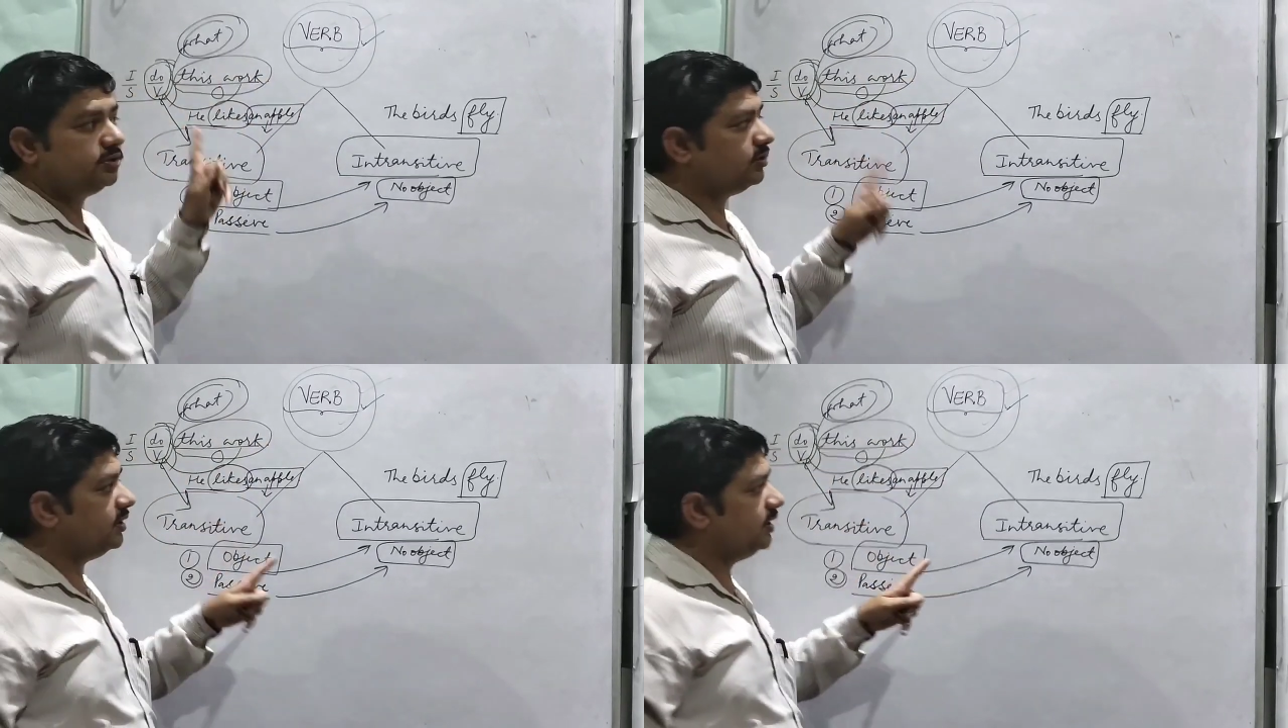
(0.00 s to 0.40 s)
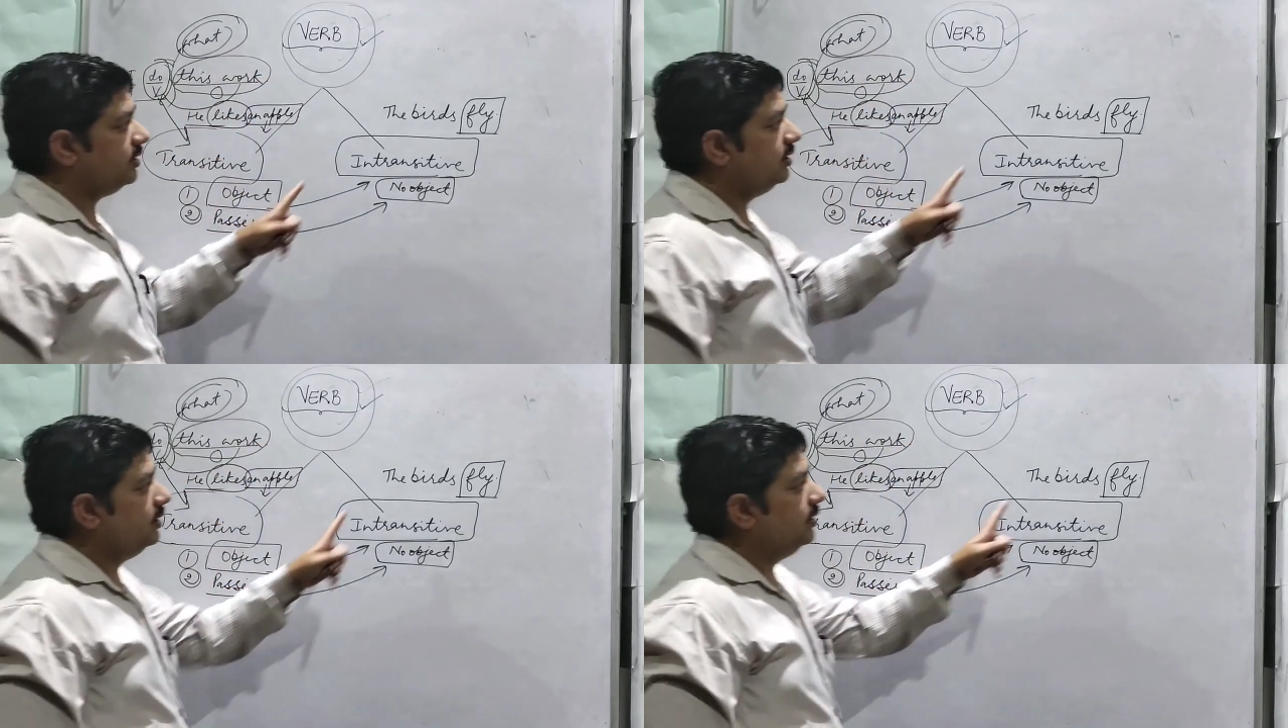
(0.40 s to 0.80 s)
is not
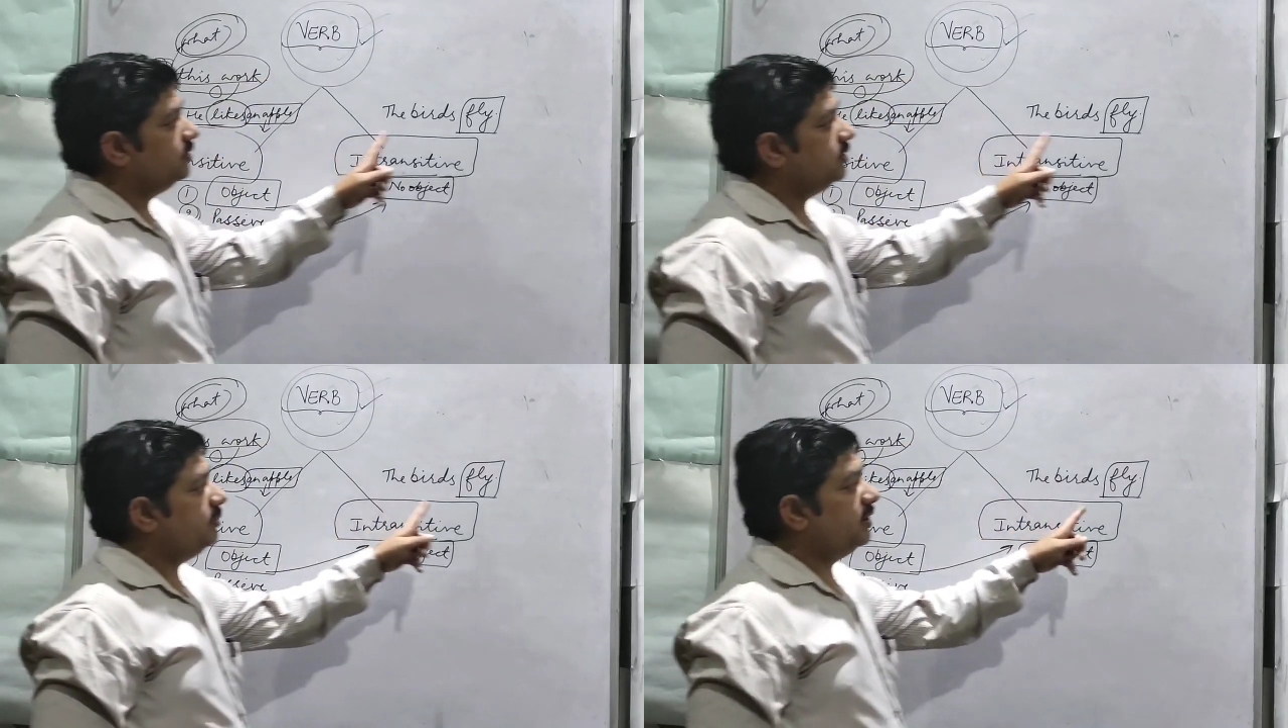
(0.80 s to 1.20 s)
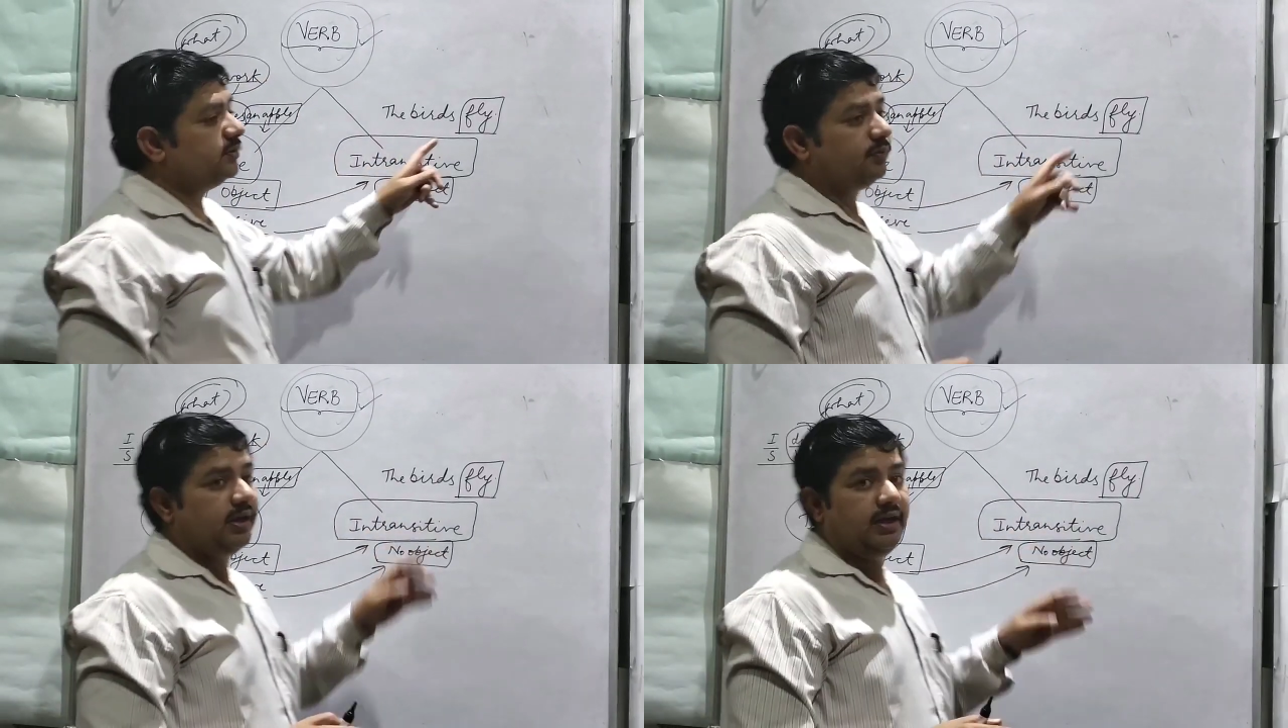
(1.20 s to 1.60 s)
there. The
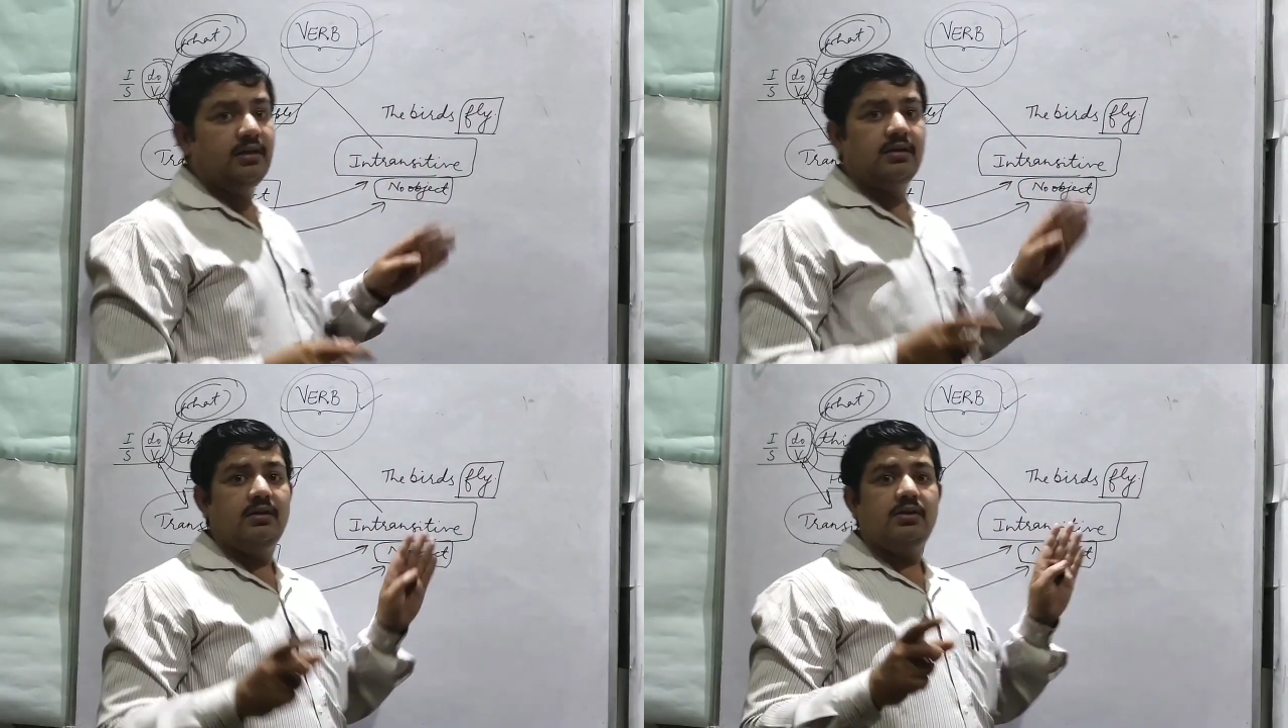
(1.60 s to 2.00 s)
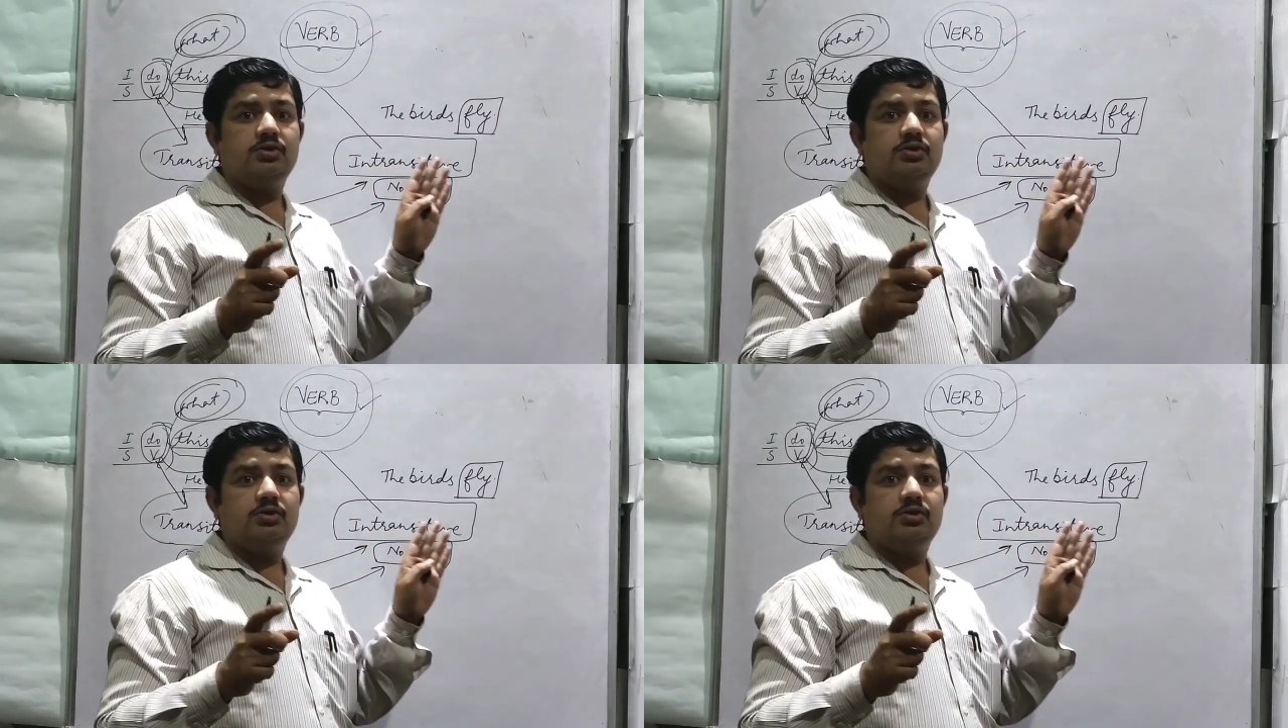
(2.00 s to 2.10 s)
birds fly.